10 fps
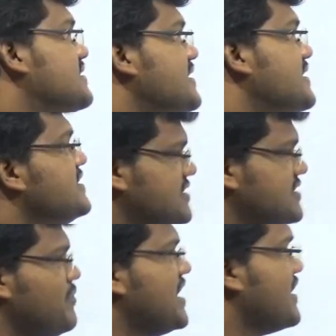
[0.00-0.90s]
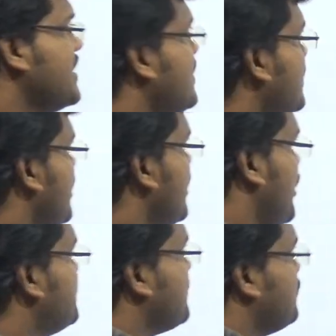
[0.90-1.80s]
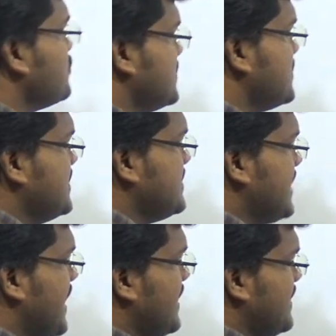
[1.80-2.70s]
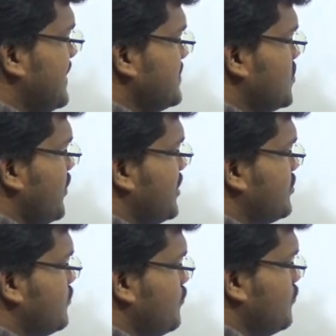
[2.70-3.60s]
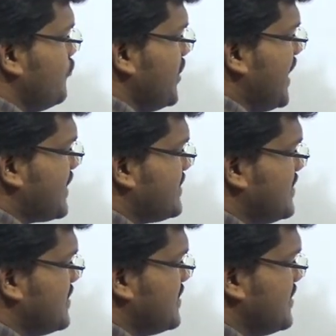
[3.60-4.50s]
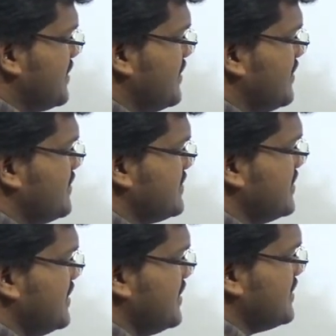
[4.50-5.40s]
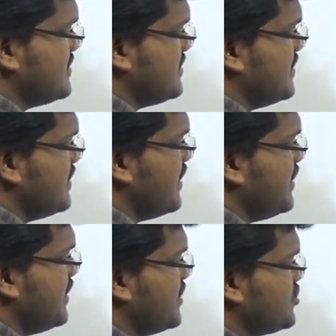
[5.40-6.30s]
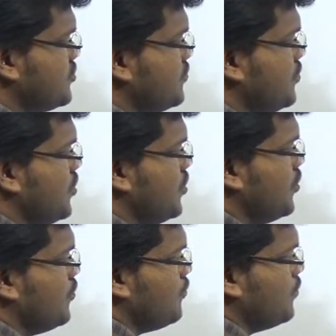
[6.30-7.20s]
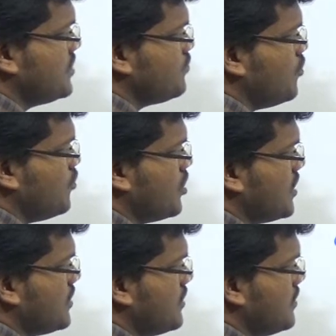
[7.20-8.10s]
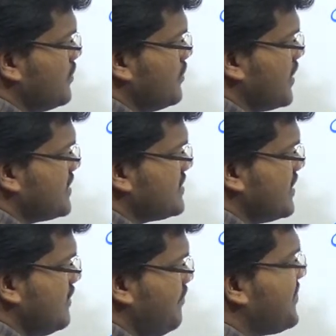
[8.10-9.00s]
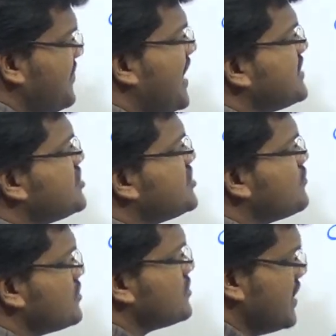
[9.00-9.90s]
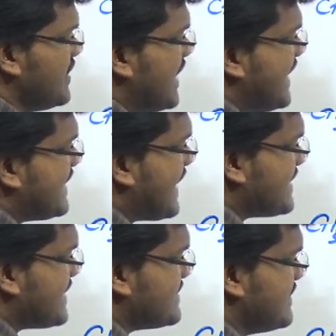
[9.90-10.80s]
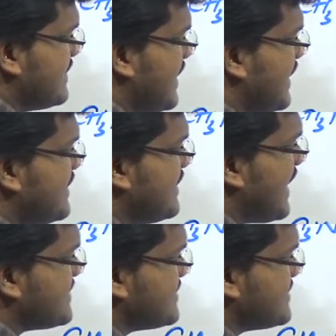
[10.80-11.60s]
Similarly, if suppose this guy is going to react CH3 and H2 with what you can say HNO3, nitric acid, another acid,